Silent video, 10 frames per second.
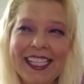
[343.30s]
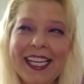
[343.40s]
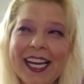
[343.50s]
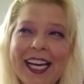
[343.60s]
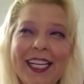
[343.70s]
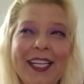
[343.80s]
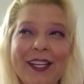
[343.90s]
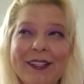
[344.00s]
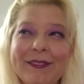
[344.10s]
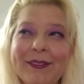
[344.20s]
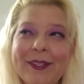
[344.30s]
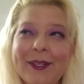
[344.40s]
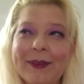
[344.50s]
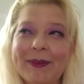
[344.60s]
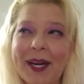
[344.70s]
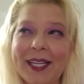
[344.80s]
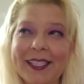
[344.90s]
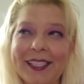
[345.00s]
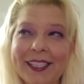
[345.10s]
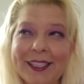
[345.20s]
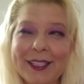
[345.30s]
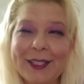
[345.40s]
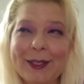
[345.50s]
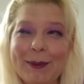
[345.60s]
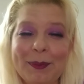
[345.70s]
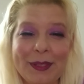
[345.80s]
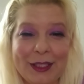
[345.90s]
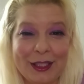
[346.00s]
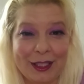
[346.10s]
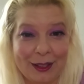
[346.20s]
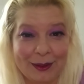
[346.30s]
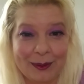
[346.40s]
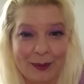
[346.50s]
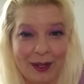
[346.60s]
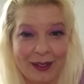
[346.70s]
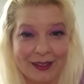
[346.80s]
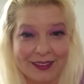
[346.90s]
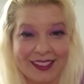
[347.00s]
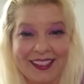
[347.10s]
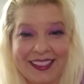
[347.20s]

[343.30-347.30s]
I love writing stupid shit on the walls.